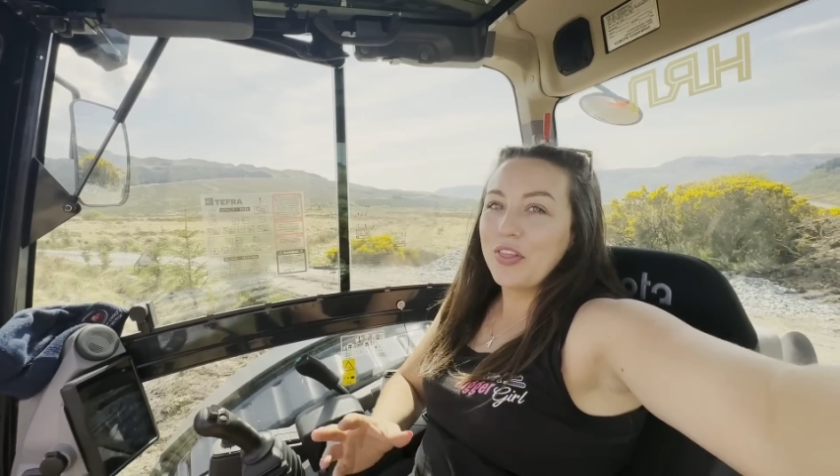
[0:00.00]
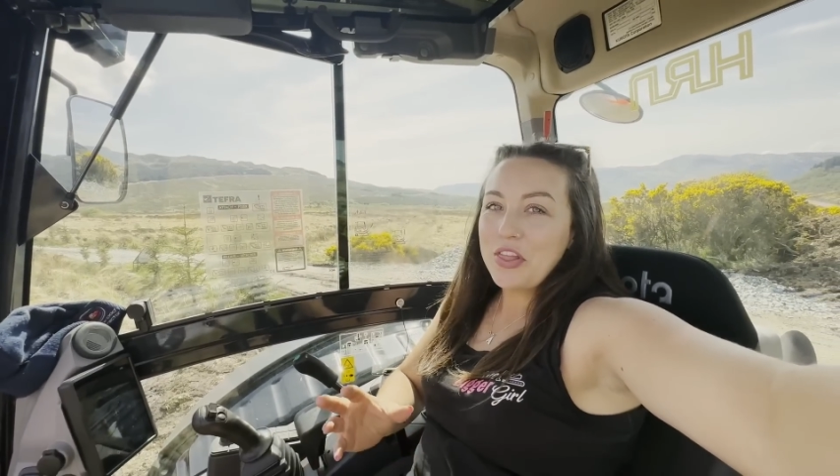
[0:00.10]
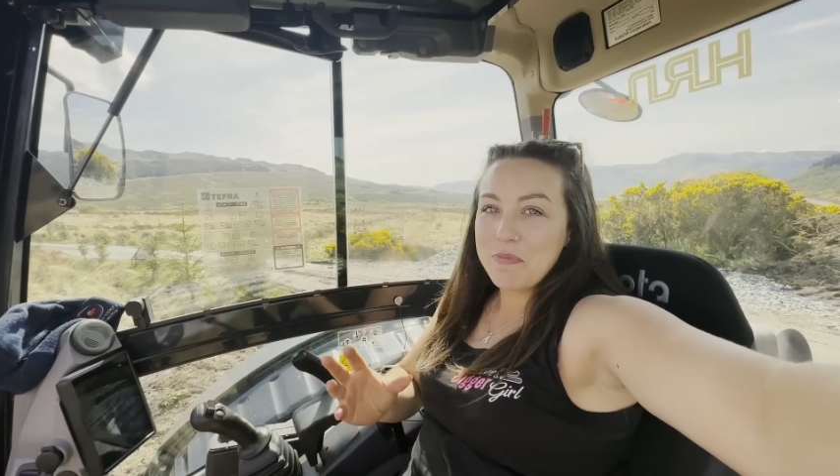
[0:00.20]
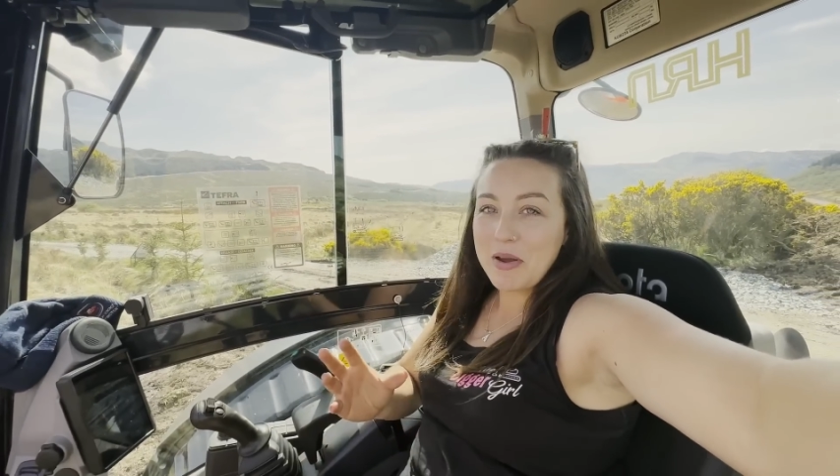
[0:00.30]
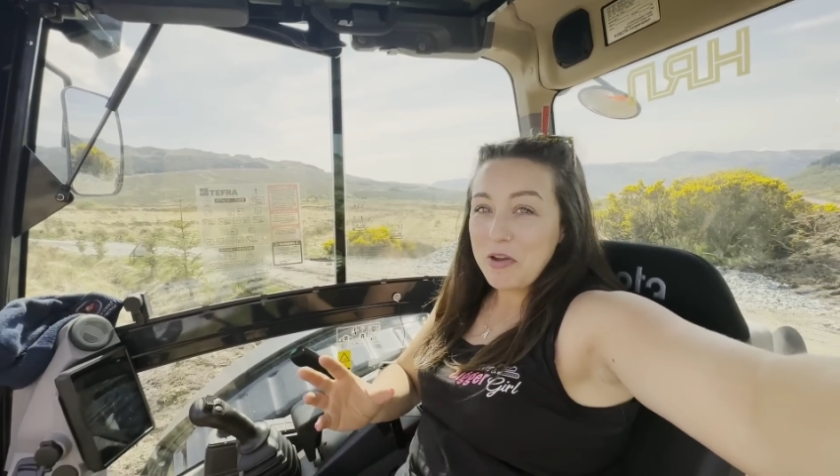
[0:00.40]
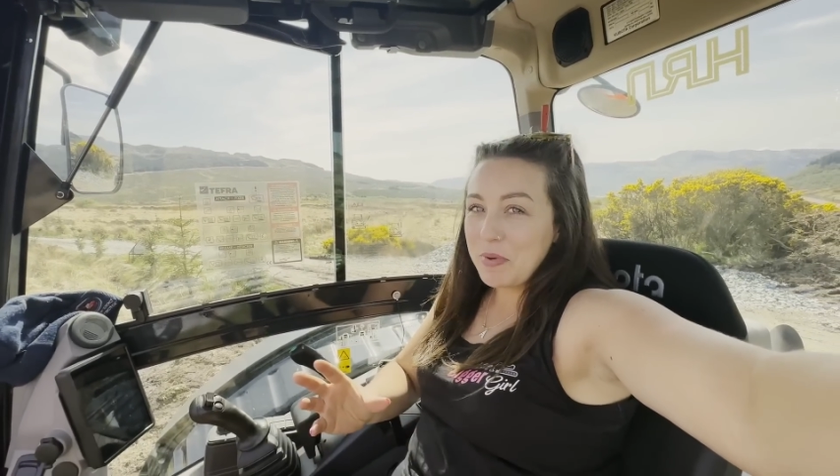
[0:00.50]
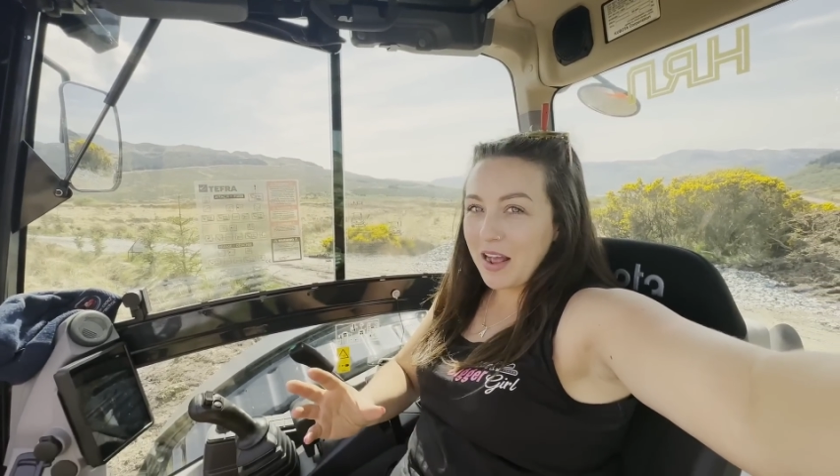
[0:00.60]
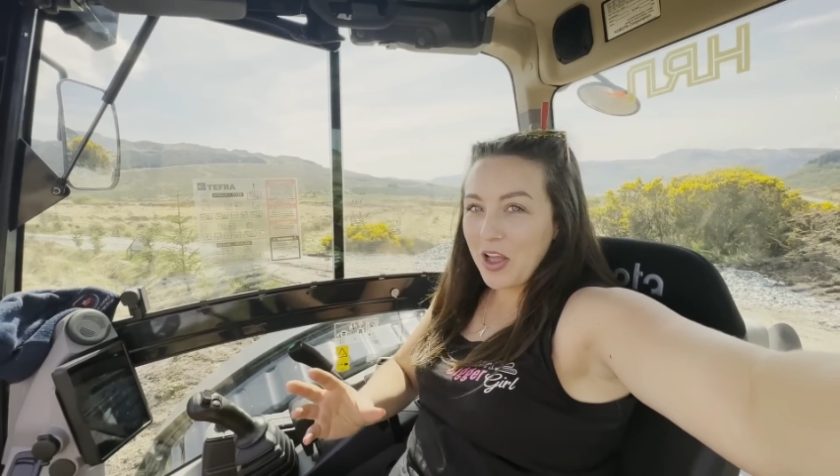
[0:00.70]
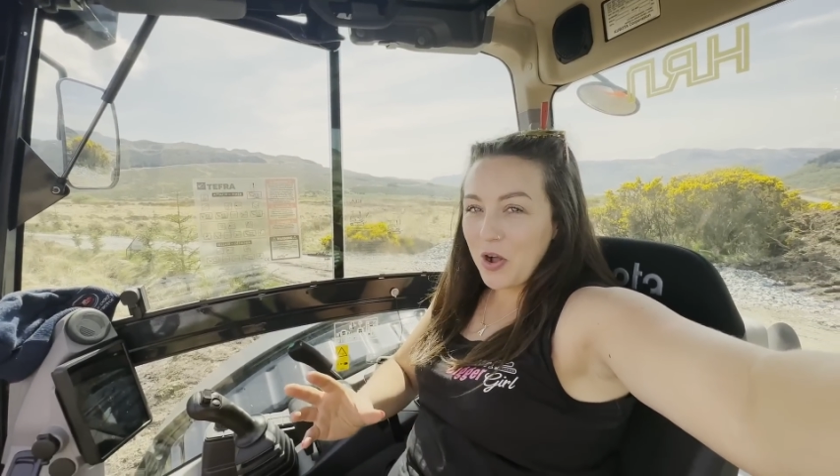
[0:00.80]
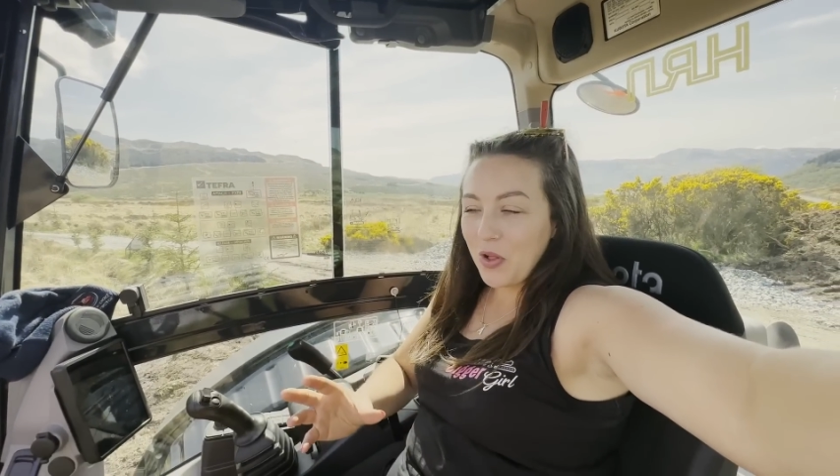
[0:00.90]
there might have been
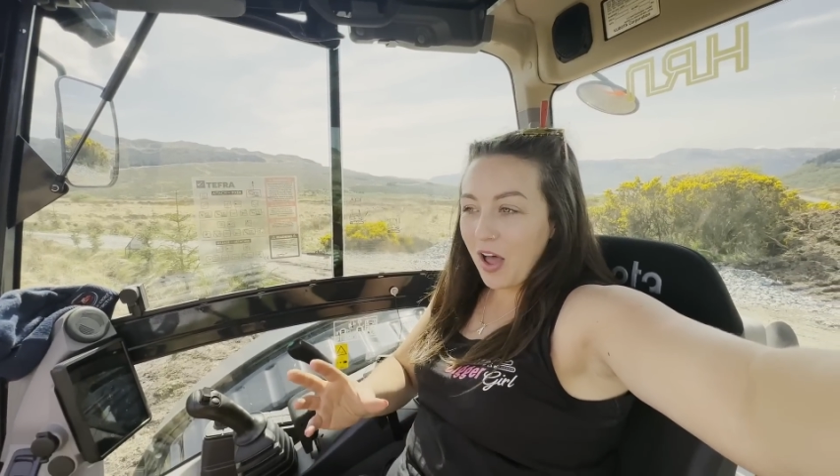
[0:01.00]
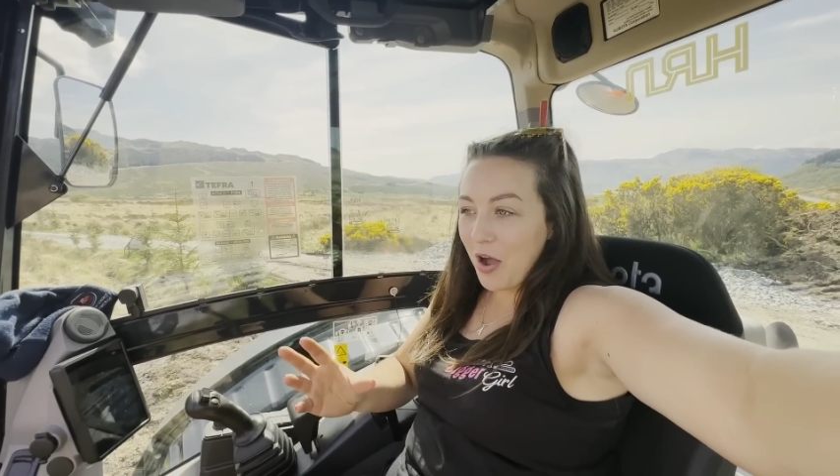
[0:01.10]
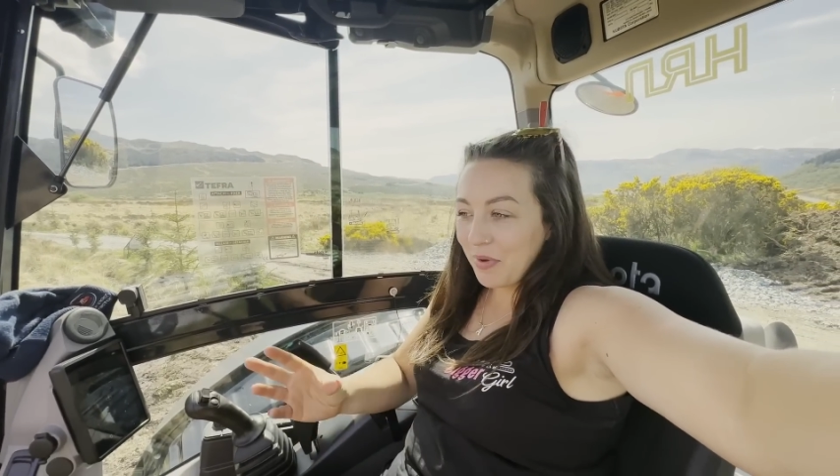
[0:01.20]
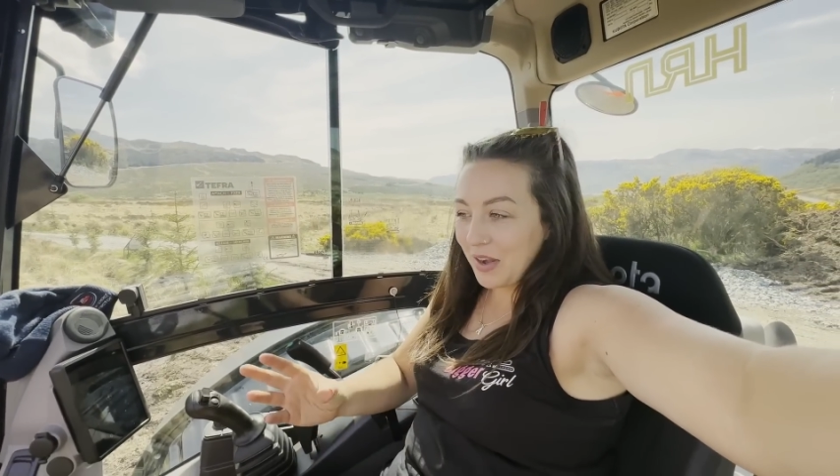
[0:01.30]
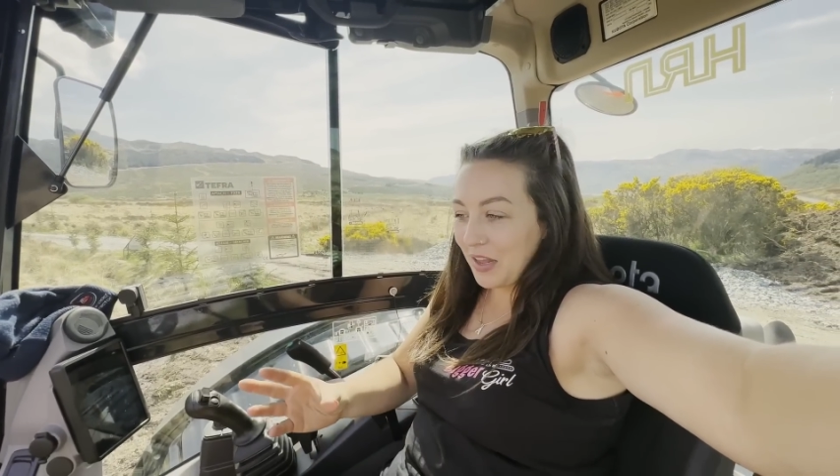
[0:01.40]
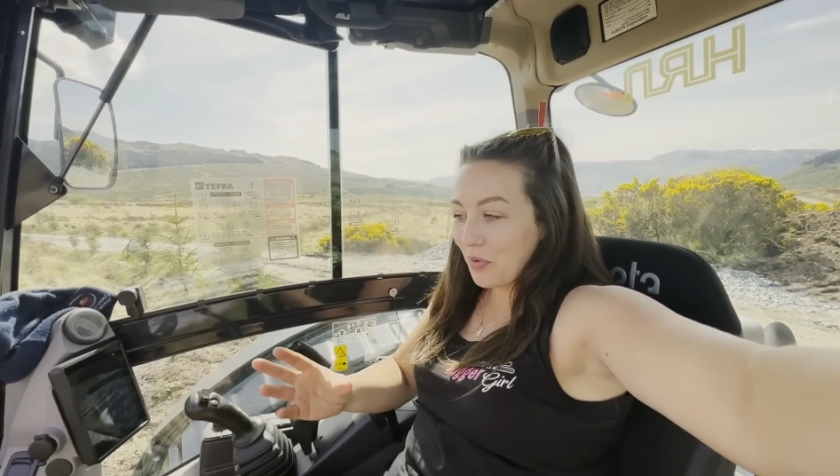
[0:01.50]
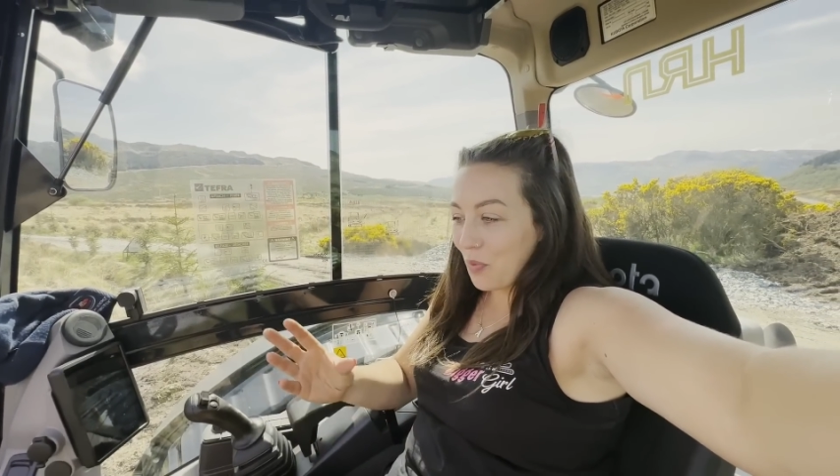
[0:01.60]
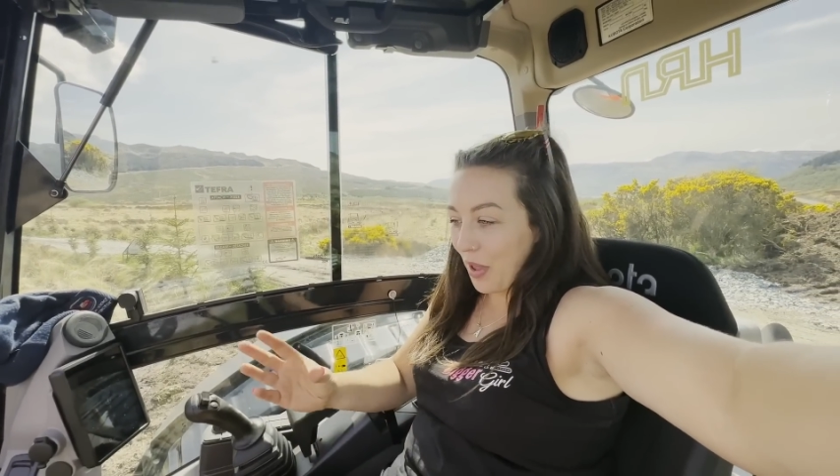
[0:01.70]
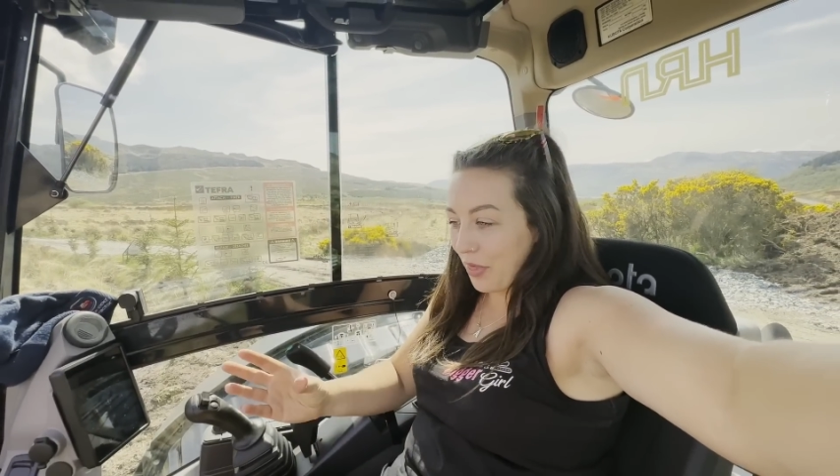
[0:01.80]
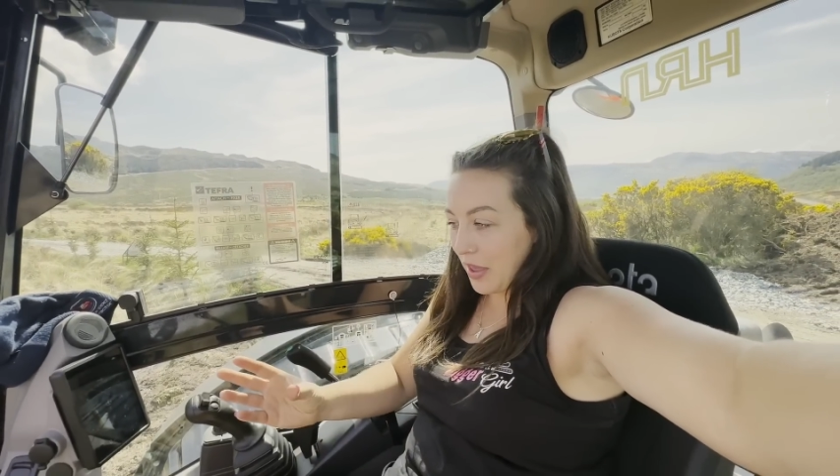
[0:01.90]
a little upgrade
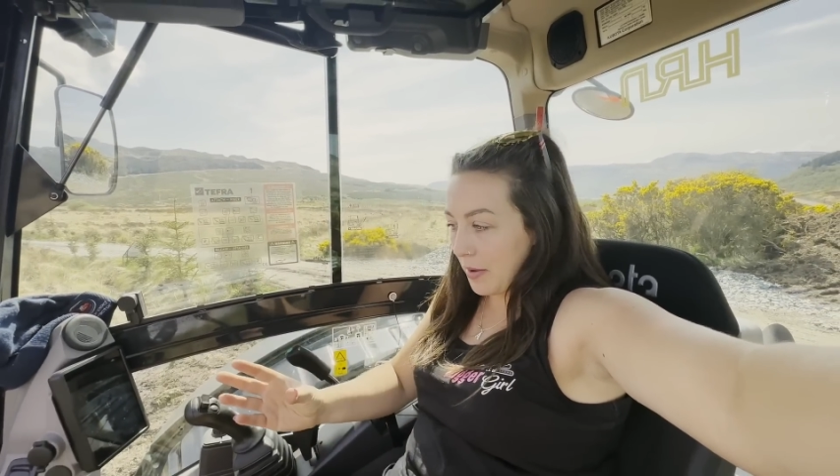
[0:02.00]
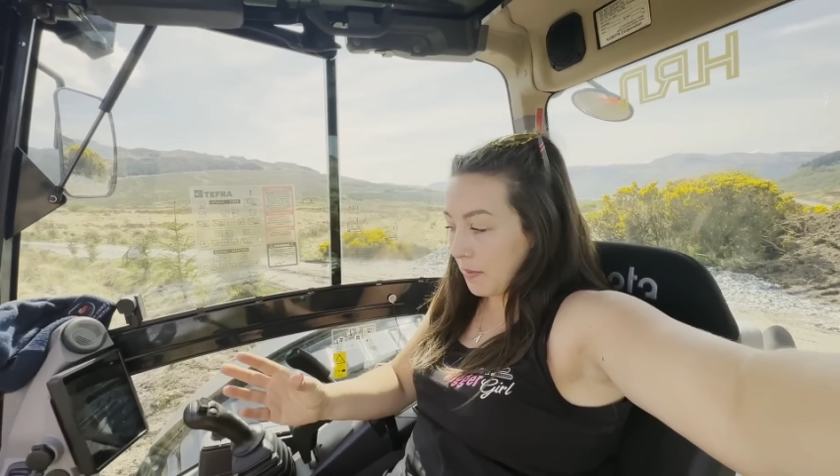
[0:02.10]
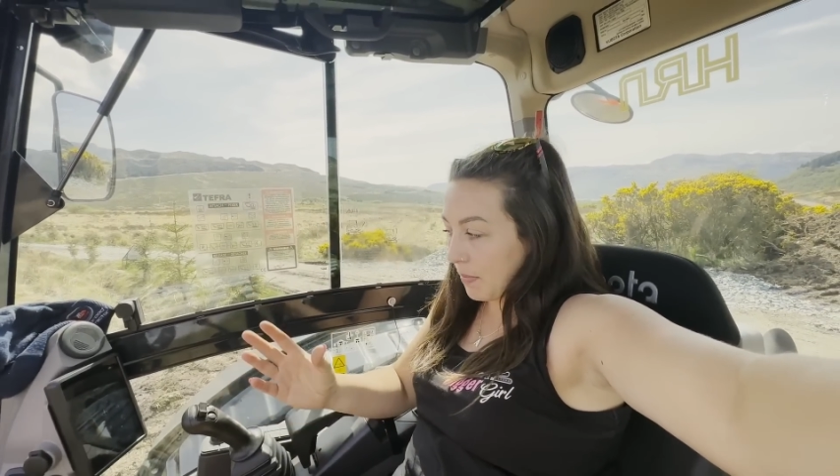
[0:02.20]
with it,